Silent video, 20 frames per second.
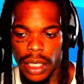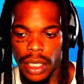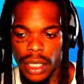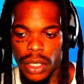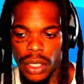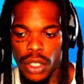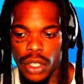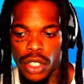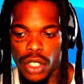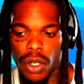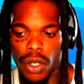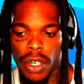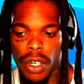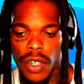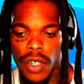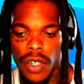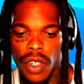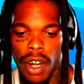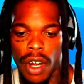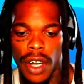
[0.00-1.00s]
The
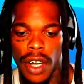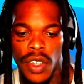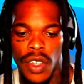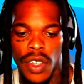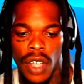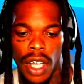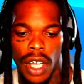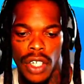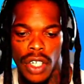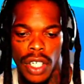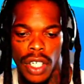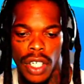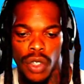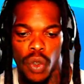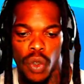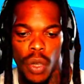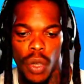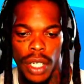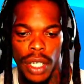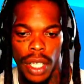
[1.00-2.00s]
strongest card is
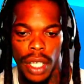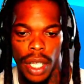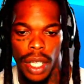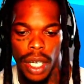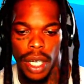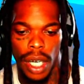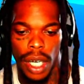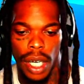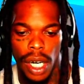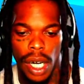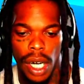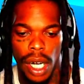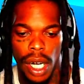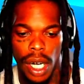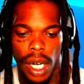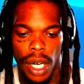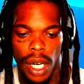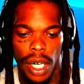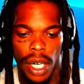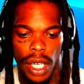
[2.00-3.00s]
120.
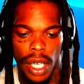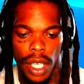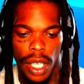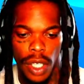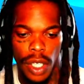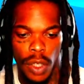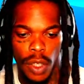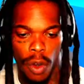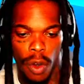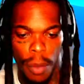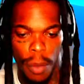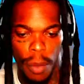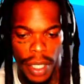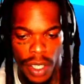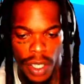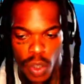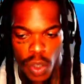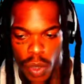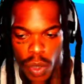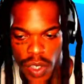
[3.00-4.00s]
So we'll make
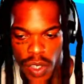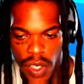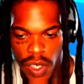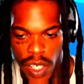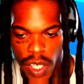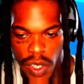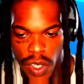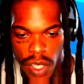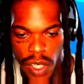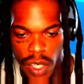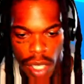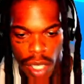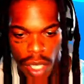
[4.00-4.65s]
these ones 60.